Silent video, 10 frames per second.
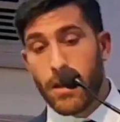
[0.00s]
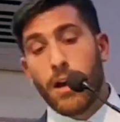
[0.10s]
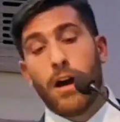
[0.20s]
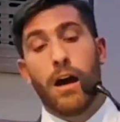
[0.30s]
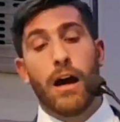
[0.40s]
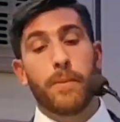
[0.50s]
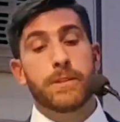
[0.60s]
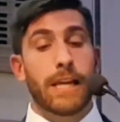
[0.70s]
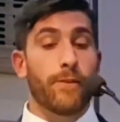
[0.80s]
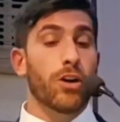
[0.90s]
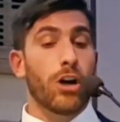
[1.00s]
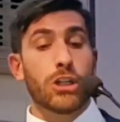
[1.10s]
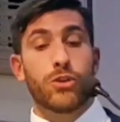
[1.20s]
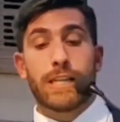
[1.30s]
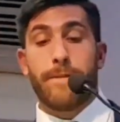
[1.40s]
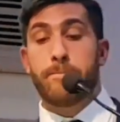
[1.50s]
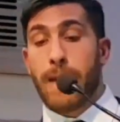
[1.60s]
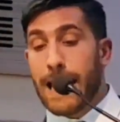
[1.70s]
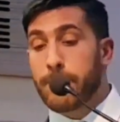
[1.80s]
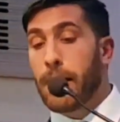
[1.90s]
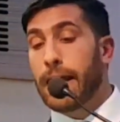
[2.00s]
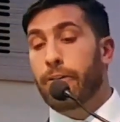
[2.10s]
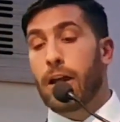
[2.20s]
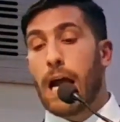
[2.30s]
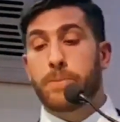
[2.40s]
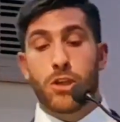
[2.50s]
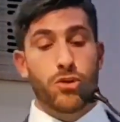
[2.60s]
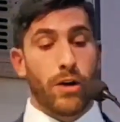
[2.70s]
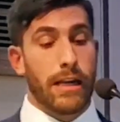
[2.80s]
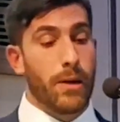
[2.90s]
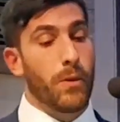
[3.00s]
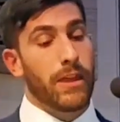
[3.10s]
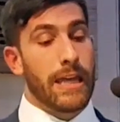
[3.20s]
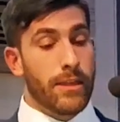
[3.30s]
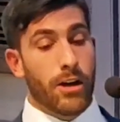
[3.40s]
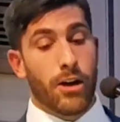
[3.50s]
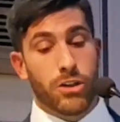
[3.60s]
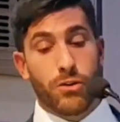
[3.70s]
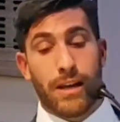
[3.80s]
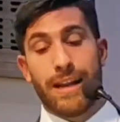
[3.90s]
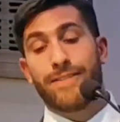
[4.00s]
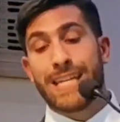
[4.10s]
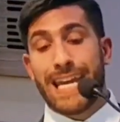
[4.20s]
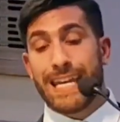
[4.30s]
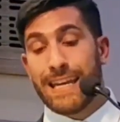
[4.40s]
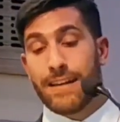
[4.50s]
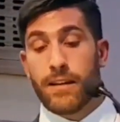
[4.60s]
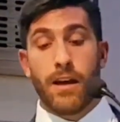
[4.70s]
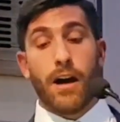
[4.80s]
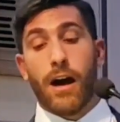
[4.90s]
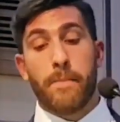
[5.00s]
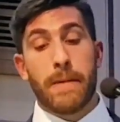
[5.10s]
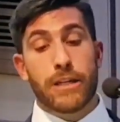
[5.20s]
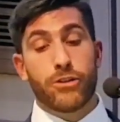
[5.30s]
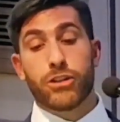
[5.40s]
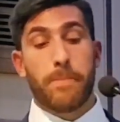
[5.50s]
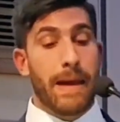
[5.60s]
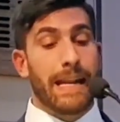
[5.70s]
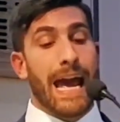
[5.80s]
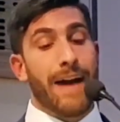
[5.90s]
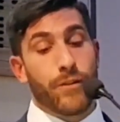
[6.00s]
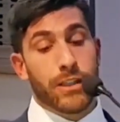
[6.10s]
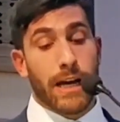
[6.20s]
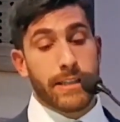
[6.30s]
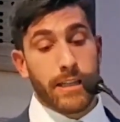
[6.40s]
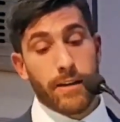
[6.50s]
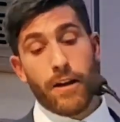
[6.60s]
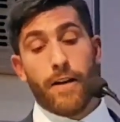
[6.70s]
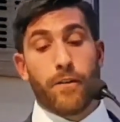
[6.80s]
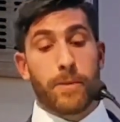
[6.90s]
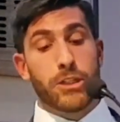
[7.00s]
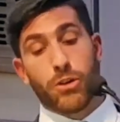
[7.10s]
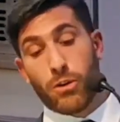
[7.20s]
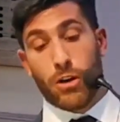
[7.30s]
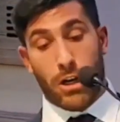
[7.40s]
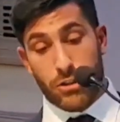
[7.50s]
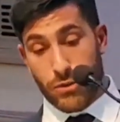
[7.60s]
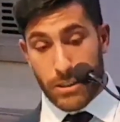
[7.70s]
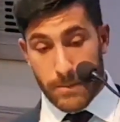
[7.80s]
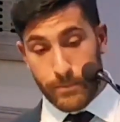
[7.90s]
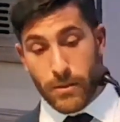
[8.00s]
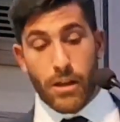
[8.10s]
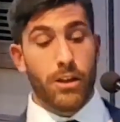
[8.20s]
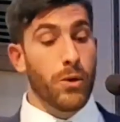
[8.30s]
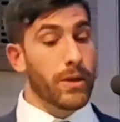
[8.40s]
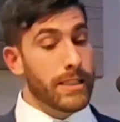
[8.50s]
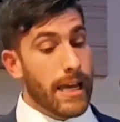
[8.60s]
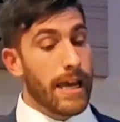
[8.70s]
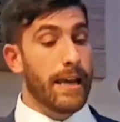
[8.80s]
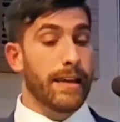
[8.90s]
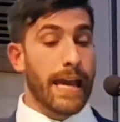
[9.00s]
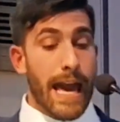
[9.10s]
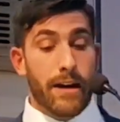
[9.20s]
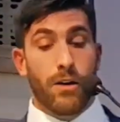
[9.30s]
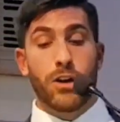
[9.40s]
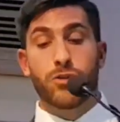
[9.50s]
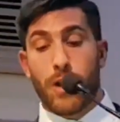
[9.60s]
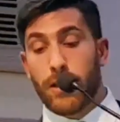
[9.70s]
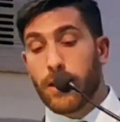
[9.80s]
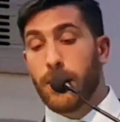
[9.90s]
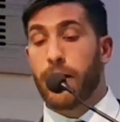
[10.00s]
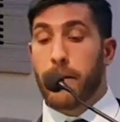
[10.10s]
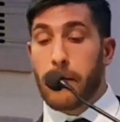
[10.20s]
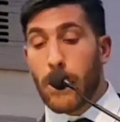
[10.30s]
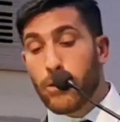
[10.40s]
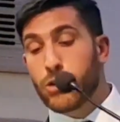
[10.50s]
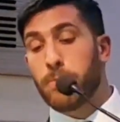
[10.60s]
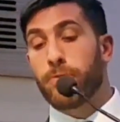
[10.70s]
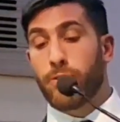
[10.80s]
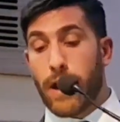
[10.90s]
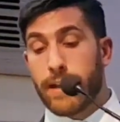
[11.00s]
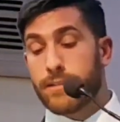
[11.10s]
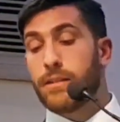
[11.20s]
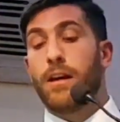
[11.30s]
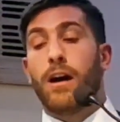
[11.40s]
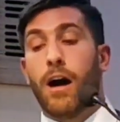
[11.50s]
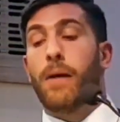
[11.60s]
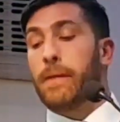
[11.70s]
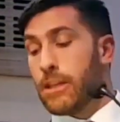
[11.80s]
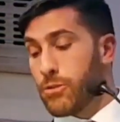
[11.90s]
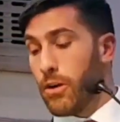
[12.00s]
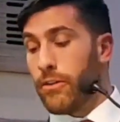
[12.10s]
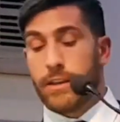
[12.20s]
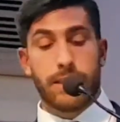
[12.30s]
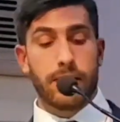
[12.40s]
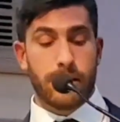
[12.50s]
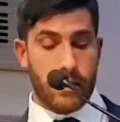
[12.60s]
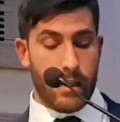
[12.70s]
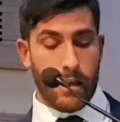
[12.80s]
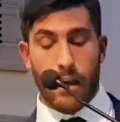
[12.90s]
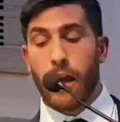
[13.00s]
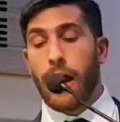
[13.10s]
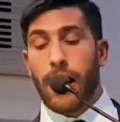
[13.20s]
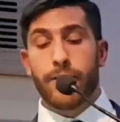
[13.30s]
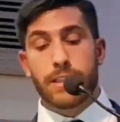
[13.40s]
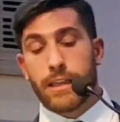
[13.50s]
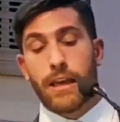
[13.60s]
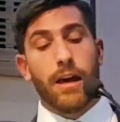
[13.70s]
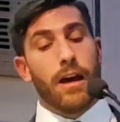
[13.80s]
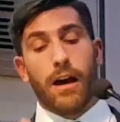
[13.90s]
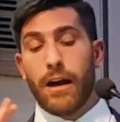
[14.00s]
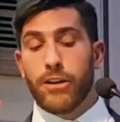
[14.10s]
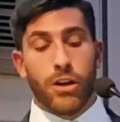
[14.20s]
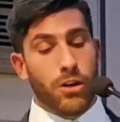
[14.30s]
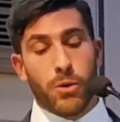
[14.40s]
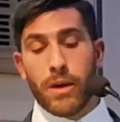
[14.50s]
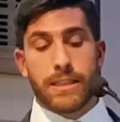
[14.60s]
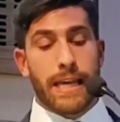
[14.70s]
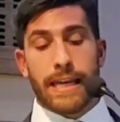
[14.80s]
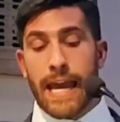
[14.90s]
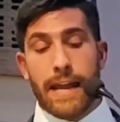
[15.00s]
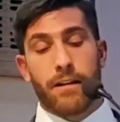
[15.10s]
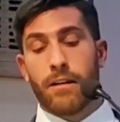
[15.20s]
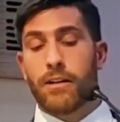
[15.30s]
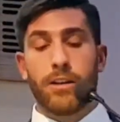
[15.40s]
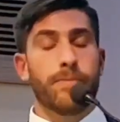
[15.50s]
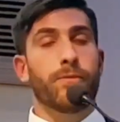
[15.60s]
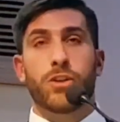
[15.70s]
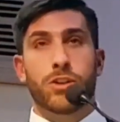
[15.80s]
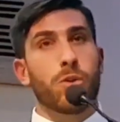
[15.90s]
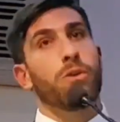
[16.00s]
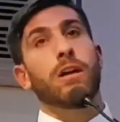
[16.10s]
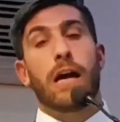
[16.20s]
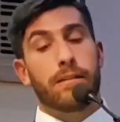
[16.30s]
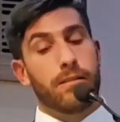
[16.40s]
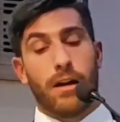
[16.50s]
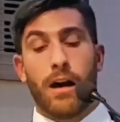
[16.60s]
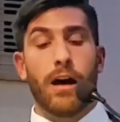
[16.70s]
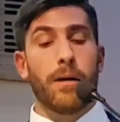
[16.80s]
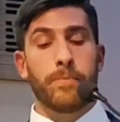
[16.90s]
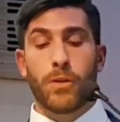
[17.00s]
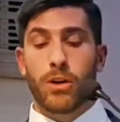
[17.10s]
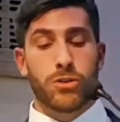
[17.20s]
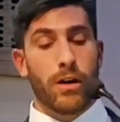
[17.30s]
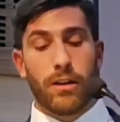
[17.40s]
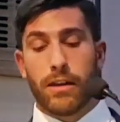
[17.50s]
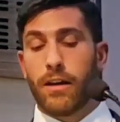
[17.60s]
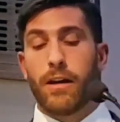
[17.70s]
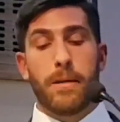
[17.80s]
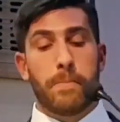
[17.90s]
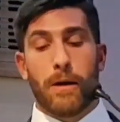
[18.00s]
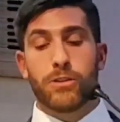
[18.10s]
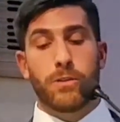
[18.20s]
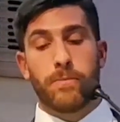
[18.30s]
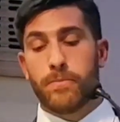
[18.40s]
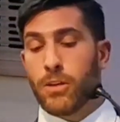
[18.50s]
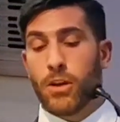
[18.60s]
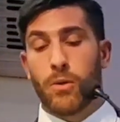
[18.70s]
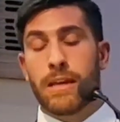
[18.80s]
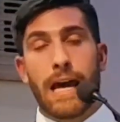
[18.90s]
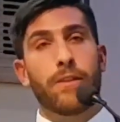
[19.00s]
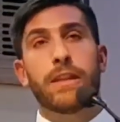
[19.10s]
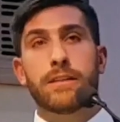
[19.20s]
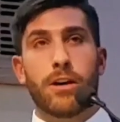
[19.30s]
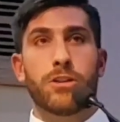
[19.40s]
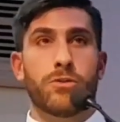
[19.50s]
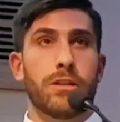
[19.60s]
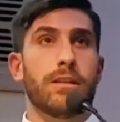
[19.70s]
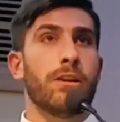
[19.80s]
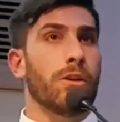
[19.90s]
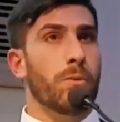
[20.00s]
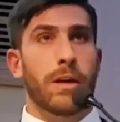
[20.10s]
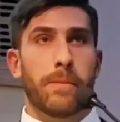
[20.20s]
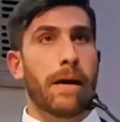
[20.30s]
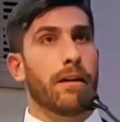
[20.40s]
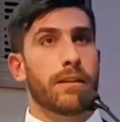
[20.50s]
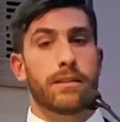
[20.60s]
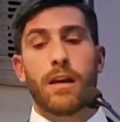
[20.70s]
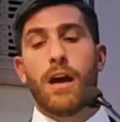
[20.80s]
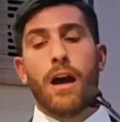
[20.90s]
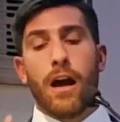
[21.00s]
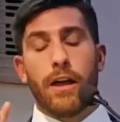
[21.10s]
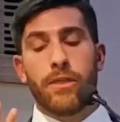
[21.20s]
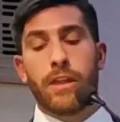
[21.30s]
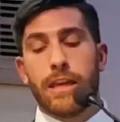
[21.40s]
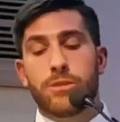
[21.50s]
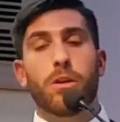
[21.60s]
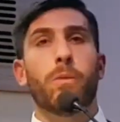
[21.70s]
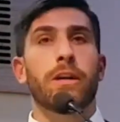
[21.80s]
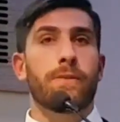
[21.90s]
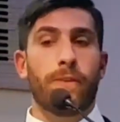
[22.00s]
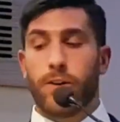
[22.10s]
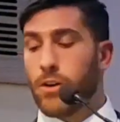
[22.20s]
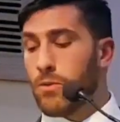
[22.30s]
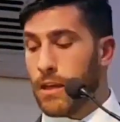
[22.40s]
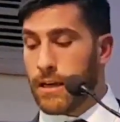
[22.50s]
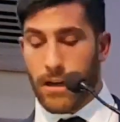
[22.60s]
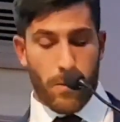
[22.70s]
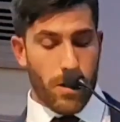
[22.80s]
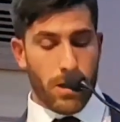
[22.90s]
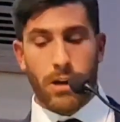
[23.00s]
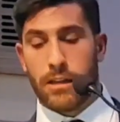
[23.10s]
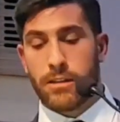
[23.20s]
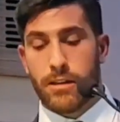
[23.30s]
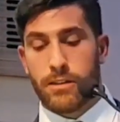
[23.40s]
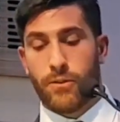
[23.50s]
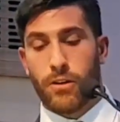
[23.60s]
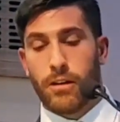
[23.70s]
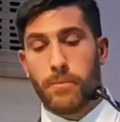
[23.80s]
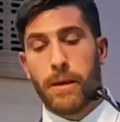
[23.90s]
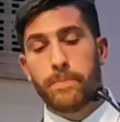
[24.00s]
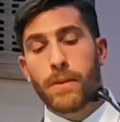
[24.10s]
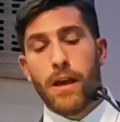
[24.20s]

Um, several countries have banned binary option trading within the country and have taken uh, measures to ban advertising from external countries. USA, Canada, Australia, Belgium, France, um, and Israel. And this is the, obviously, USA and Canada for sure not, um, Australia, Belgium, you know, now these countries, you can read about this. The Israel one is very unique and I want to get into this for a little bit.